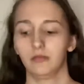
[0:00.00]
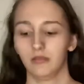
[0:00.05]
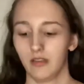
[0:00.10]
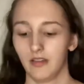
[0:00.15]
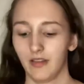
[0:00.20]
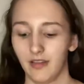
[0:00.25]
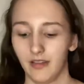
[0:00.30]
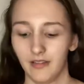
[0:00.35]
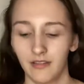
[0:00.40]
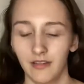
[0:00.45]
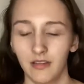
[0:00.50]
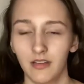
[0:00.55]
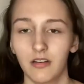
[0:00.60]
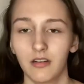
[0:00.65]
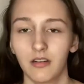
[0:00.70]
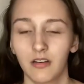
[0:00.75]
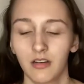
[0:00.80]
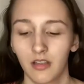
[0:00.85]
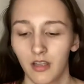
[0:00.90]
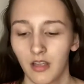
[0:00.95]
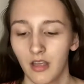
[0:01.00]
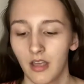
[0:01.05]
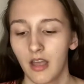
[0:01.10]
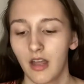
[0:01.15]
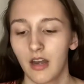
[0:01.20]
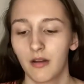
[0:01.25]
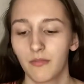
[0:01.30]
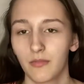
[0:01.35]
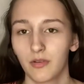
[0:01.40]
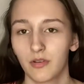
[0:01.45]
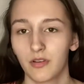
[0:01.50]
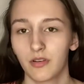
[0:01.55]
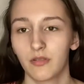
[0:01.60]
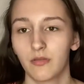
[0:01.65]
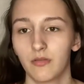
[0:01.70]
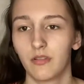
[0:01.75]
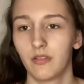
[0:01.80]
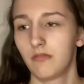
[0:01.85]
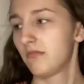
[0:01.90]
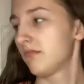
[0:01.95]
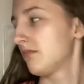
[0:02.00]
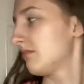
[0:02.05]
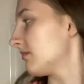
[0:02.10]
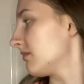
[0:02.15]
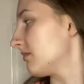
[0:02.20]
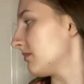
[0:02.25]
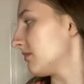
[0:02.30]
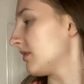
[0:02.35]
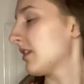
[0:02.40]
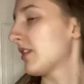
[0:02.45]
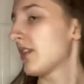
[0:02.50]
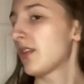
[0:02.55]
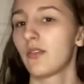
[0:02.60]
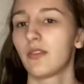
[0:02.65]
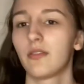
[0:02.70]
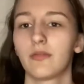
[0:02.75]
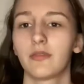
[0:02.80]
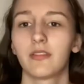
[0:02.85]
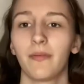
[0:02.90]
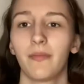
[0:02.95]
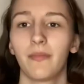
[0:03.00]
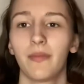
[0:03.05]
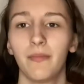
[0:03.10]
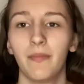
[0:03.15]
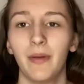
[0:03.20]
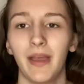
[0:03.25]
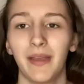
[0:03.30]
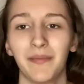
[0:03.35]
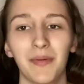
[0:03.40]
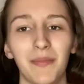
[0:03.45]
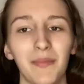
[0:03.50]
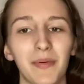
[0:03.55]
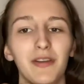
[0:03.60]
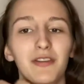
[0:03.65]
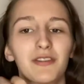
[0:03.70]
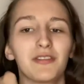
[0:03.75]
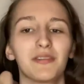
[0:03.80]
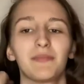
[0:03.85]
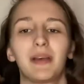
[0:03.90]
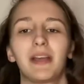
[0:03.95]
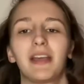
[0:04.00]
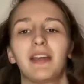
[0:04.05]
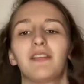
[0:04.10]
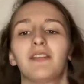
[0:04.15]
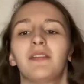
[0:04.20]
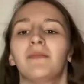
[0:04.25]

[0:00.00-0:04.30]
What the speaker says: that in there. I'm gonna go. I thought there was something behind me, but it's just my hair.